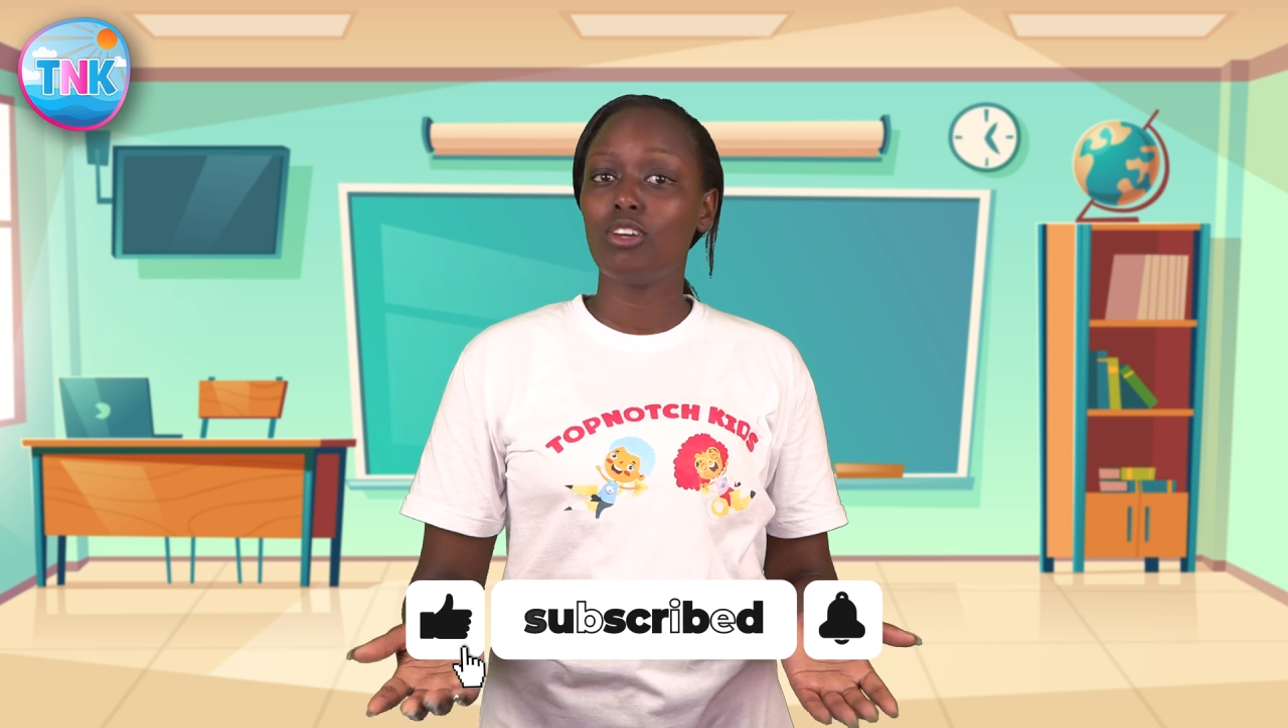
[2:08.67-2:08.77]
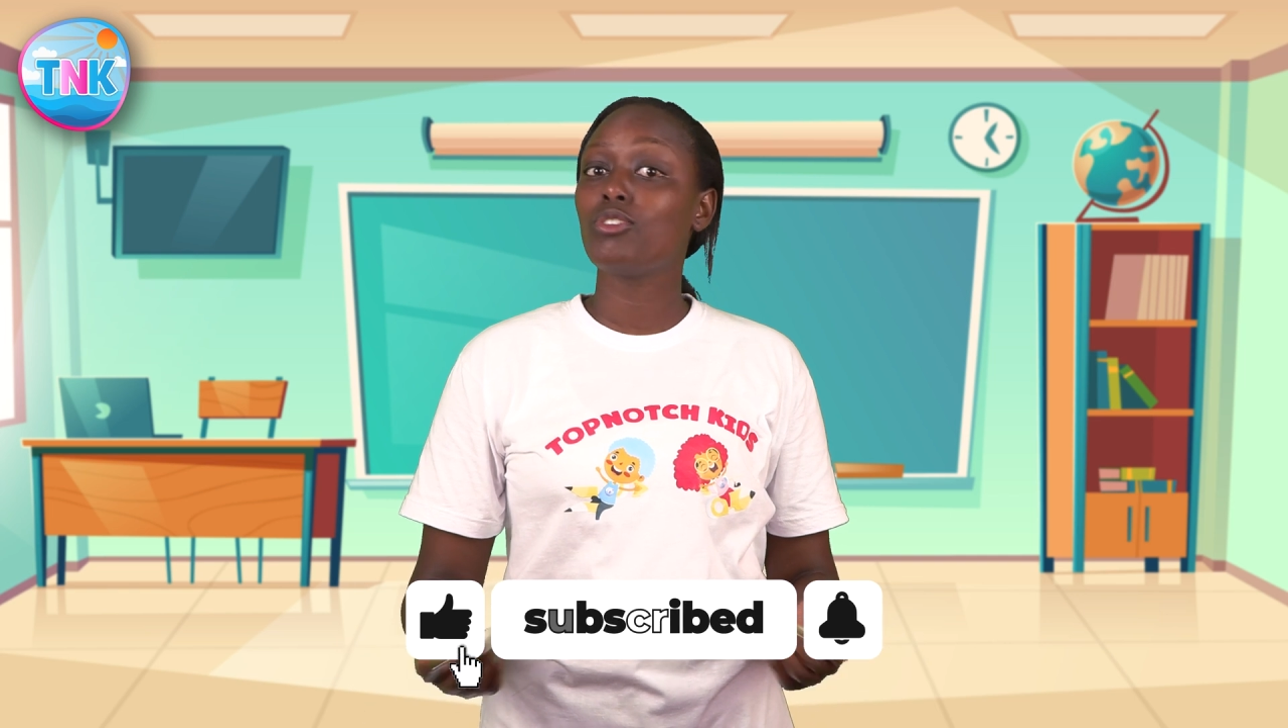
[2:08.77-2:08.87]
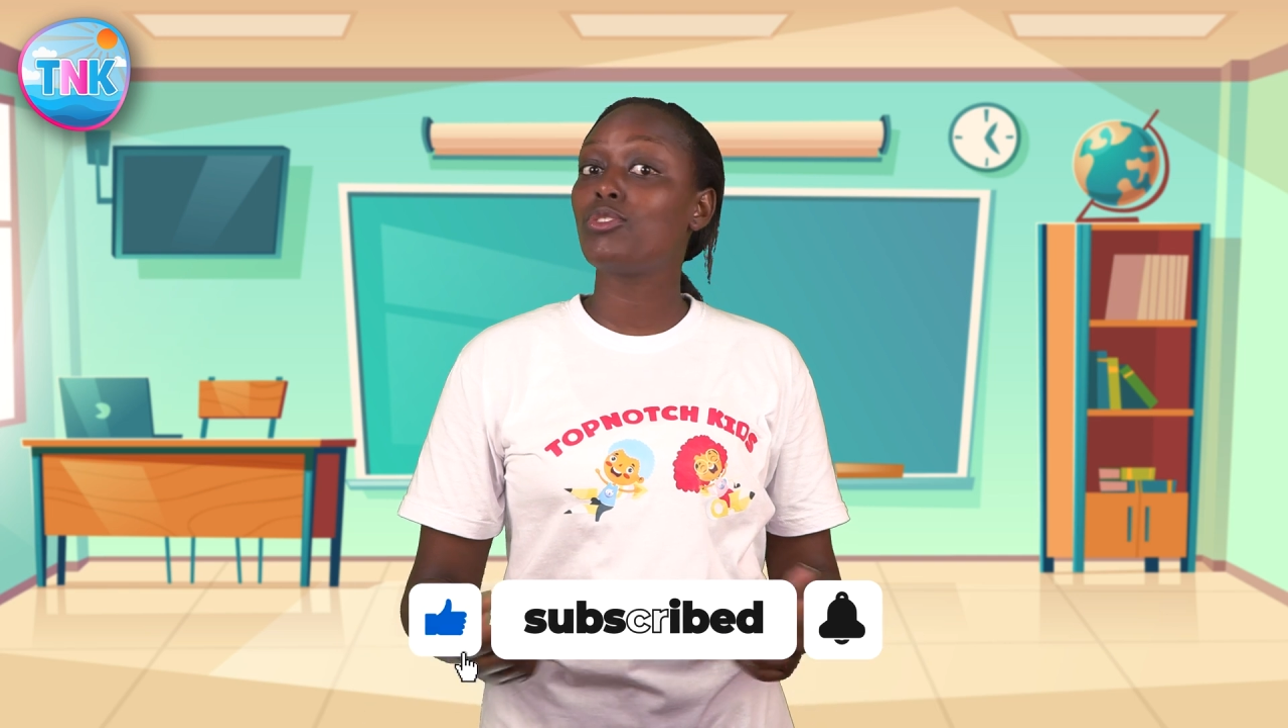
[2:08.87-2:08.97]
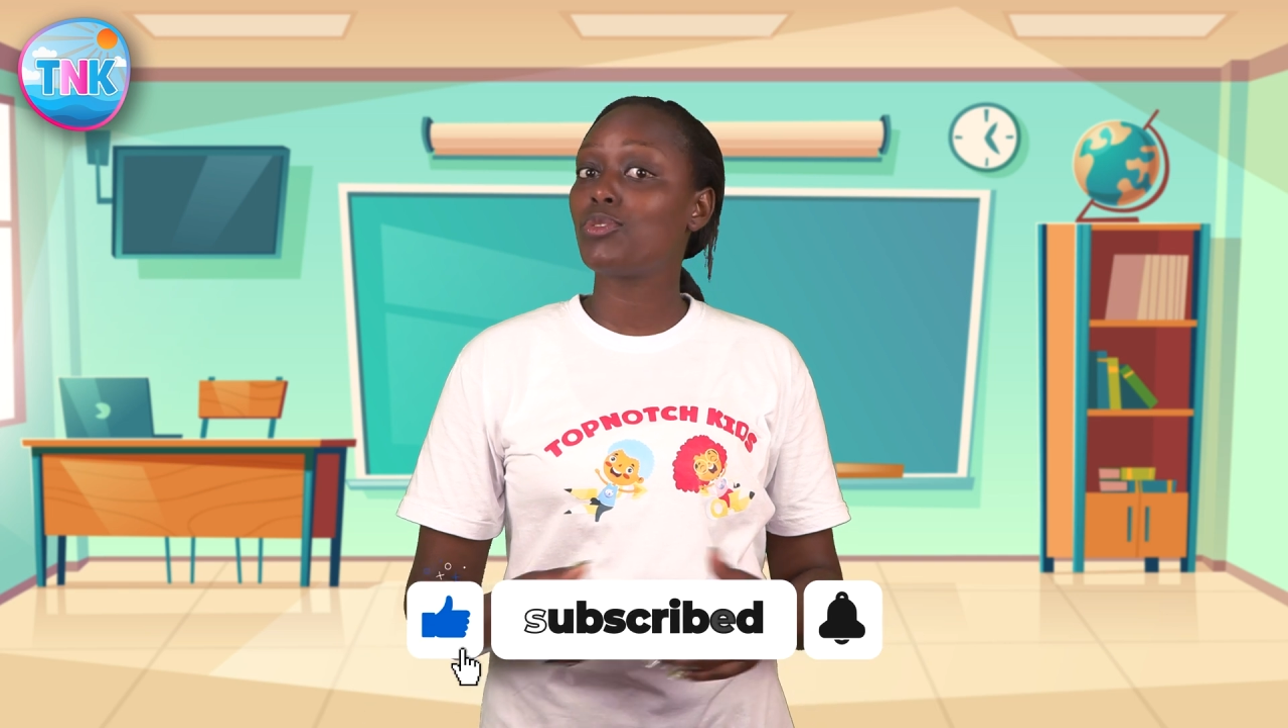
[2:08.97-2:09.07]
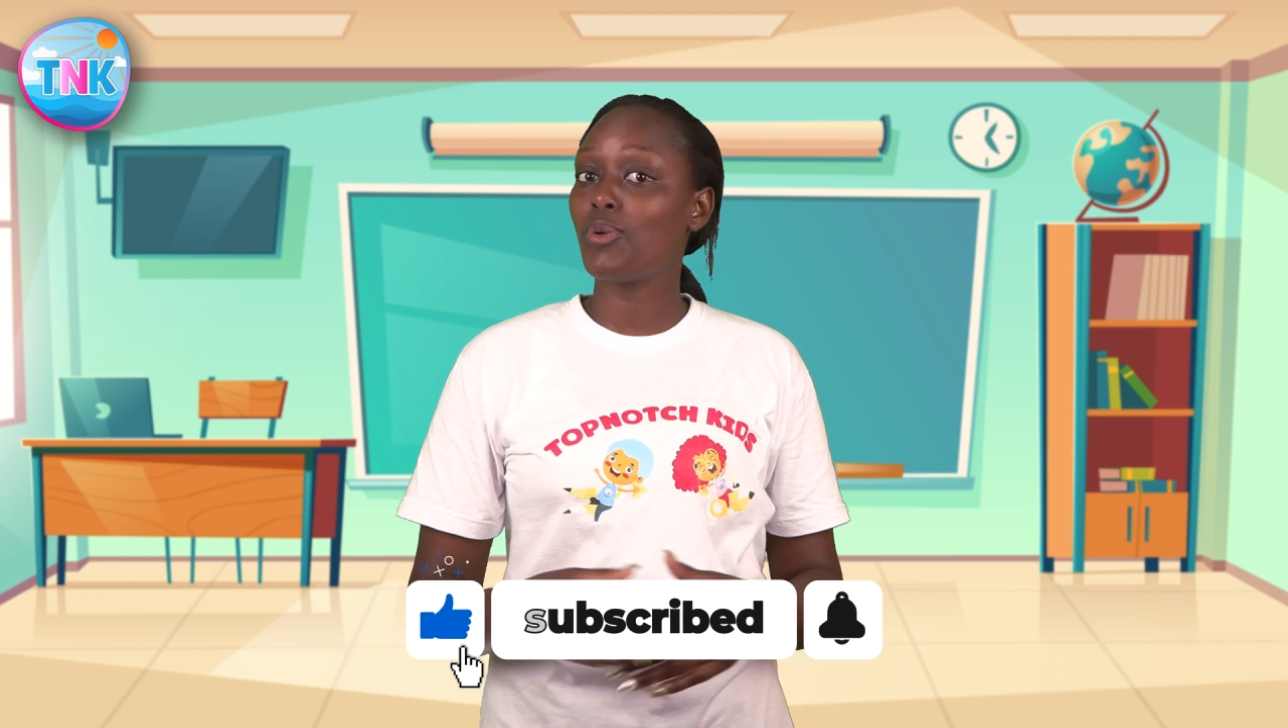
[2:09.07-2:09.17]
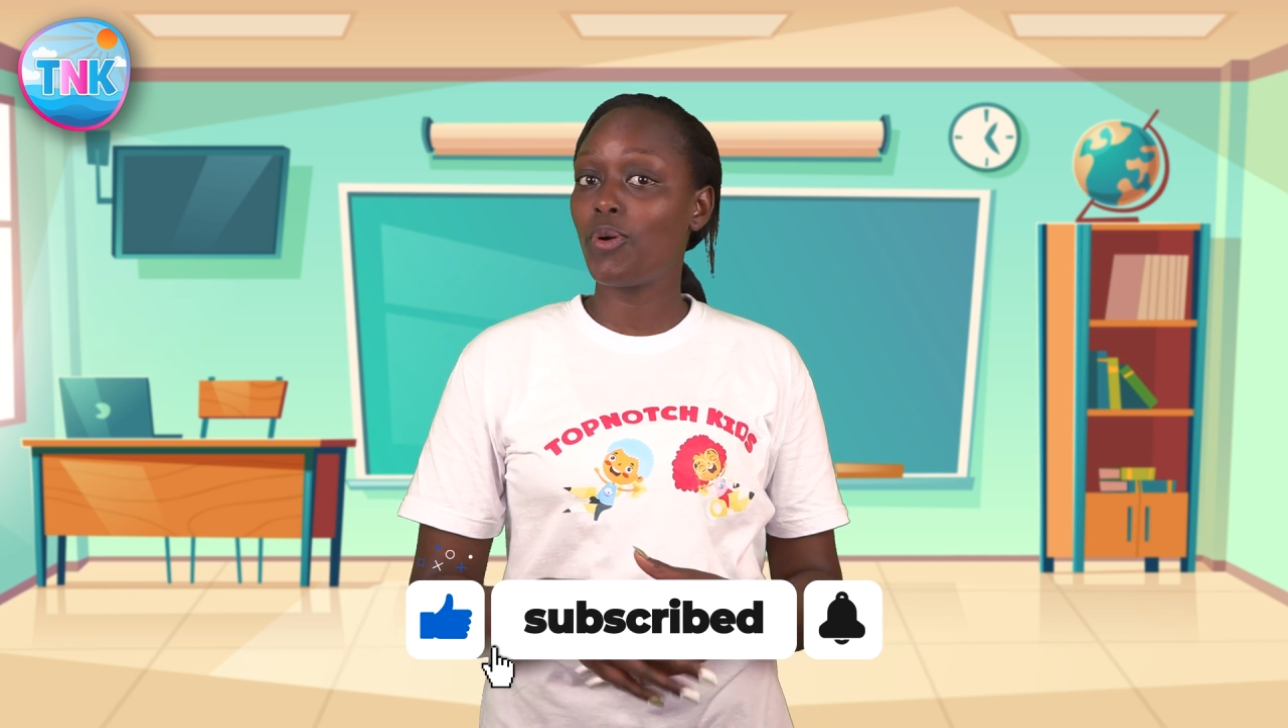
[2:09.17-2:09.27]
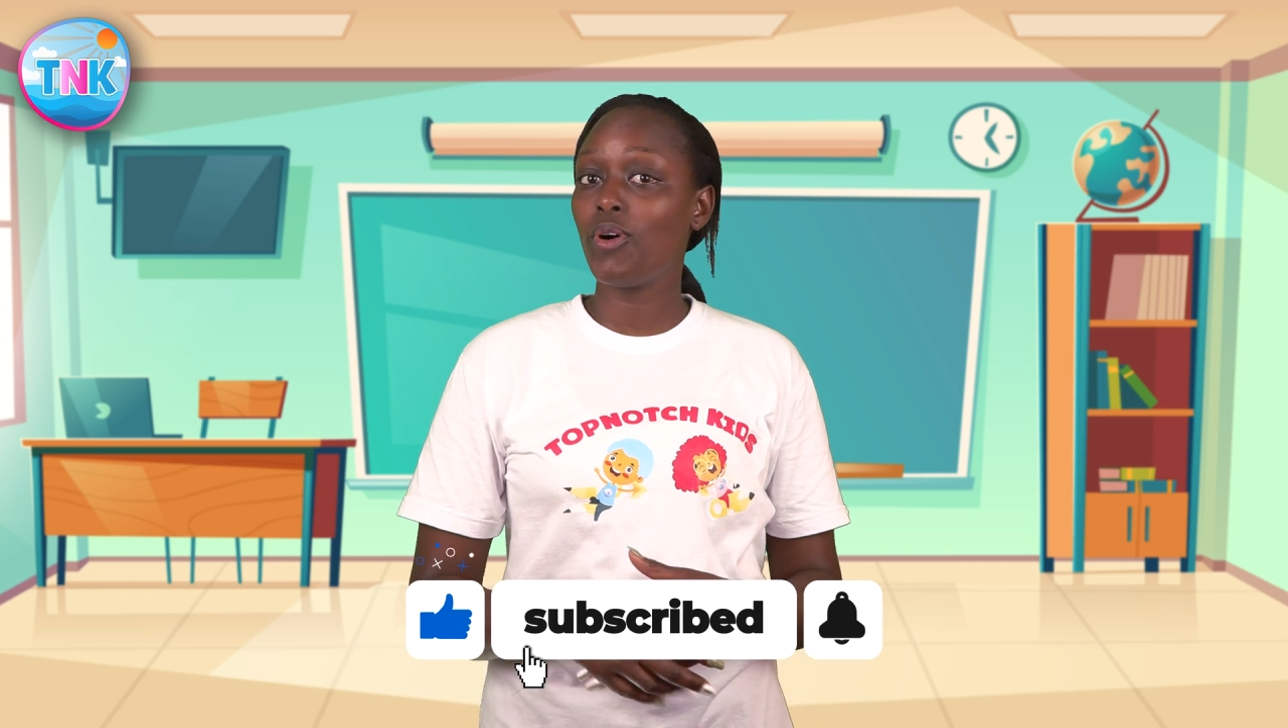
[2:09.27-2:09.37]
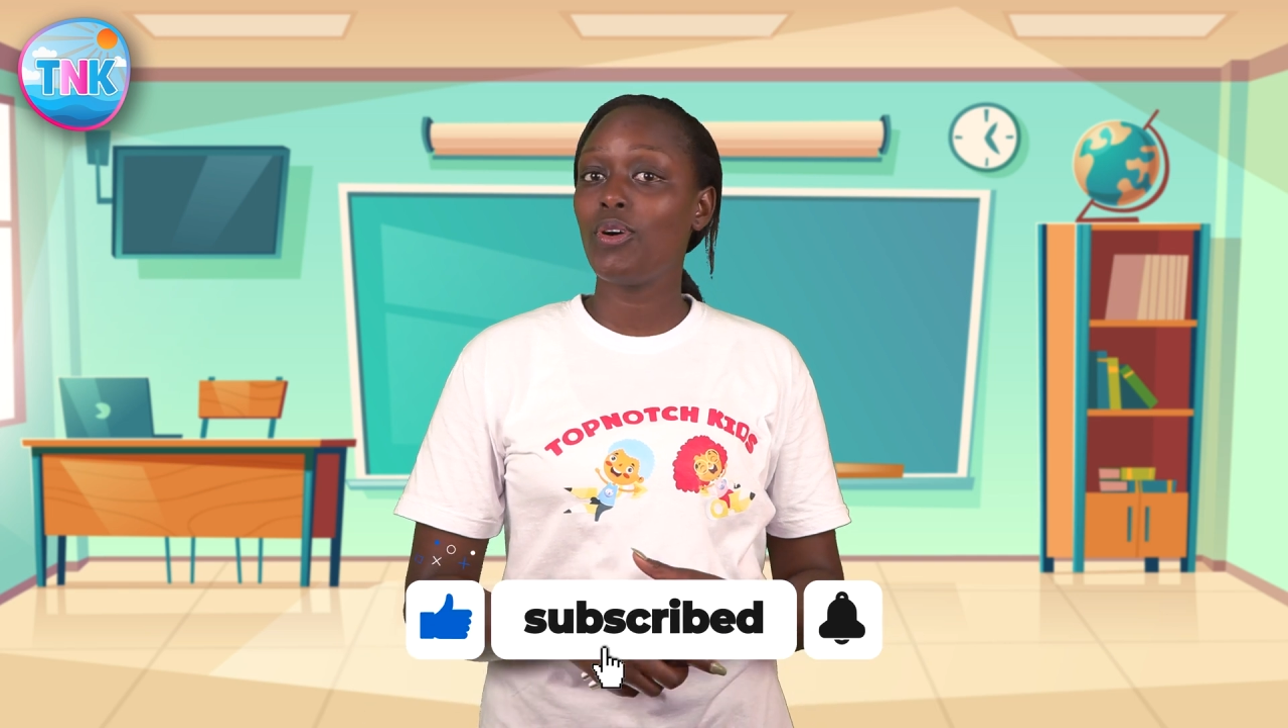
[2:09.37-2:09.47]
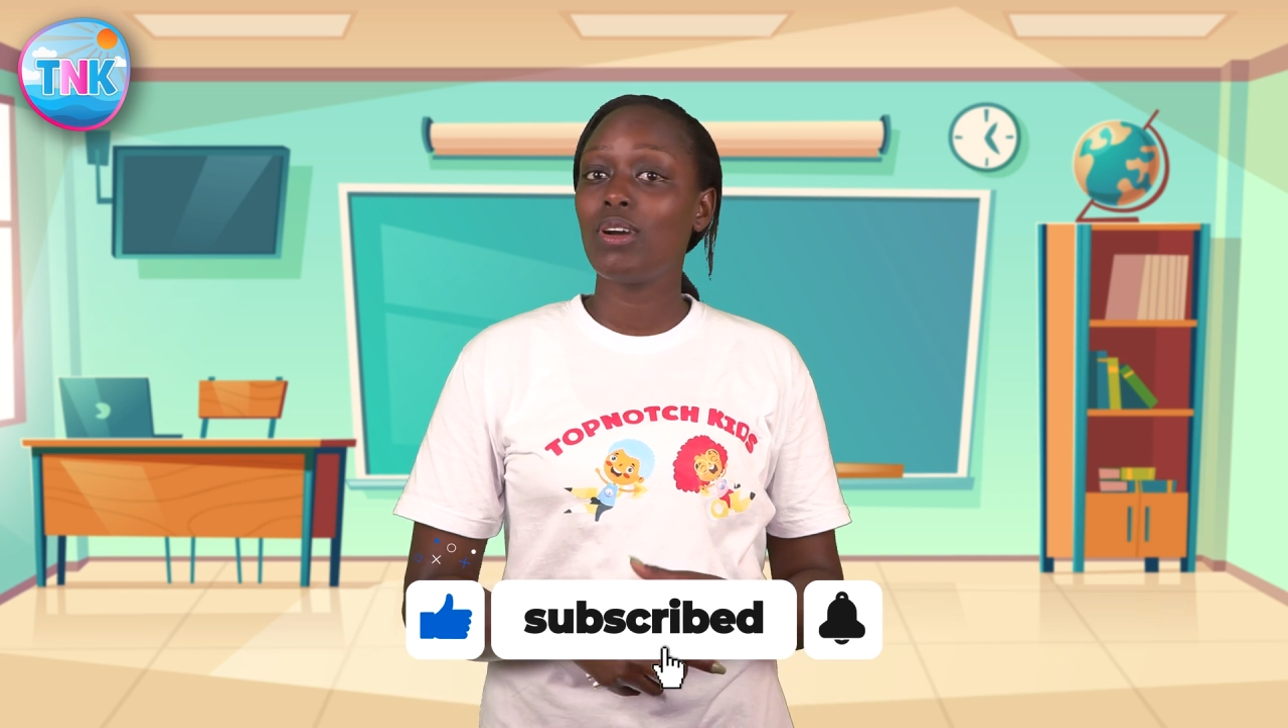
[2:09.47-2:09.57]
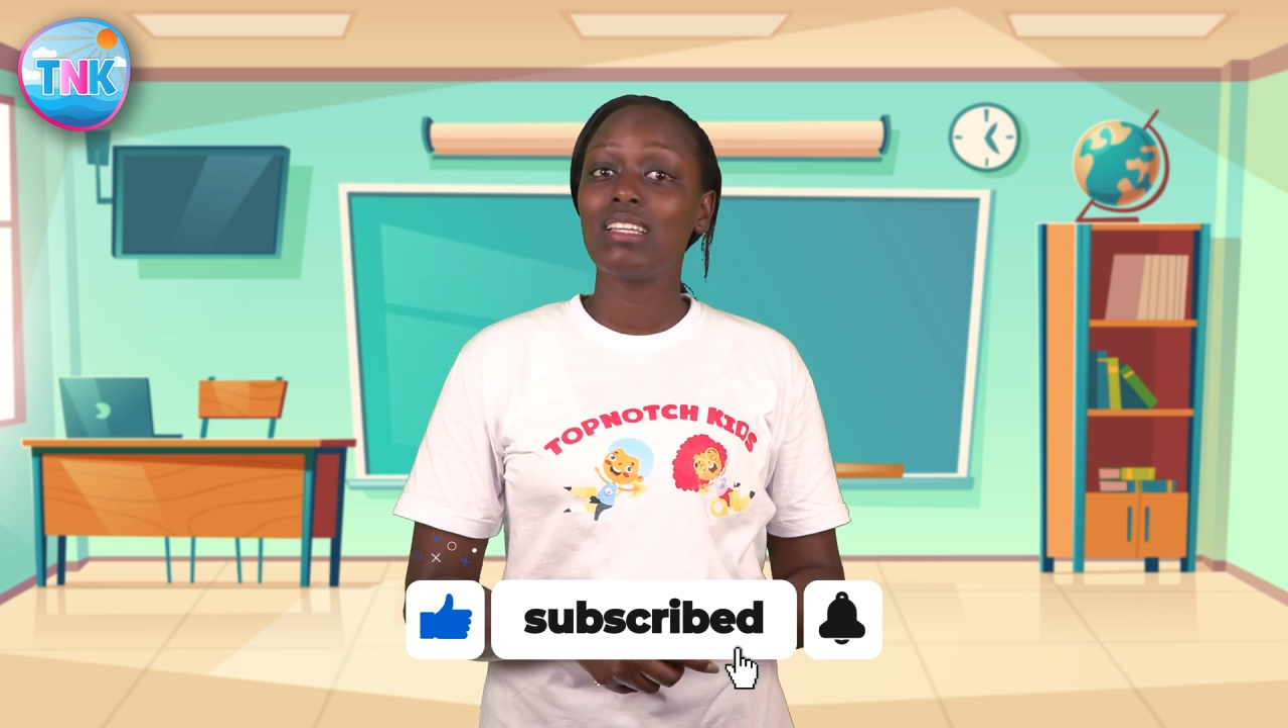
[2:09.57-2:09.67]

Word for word: So,